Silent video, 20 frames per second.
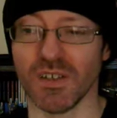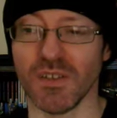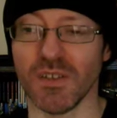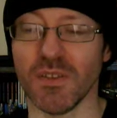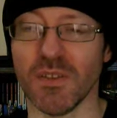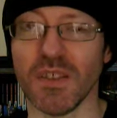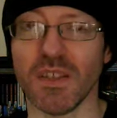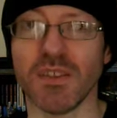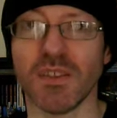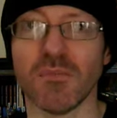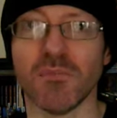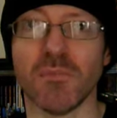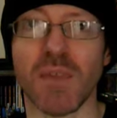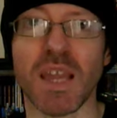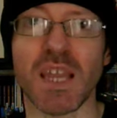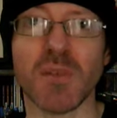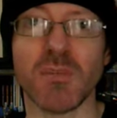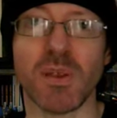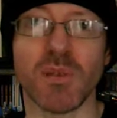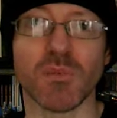the thing that
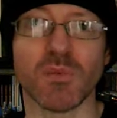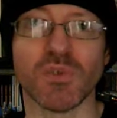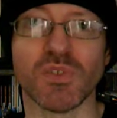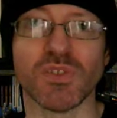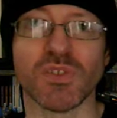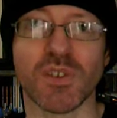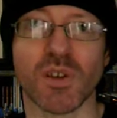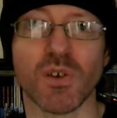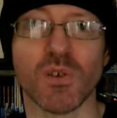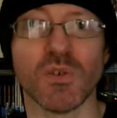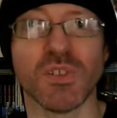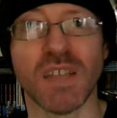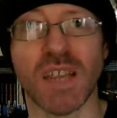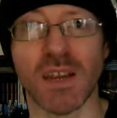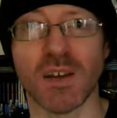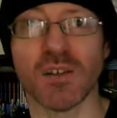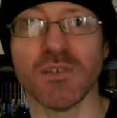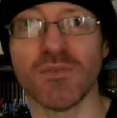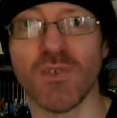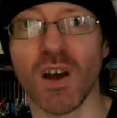made people so
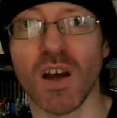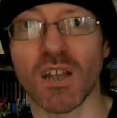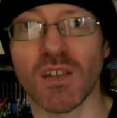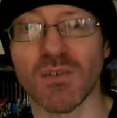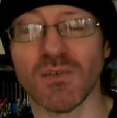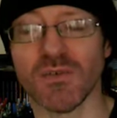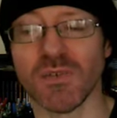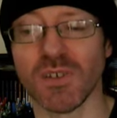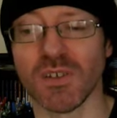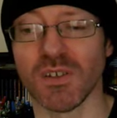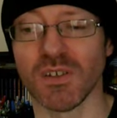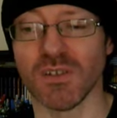terrified of,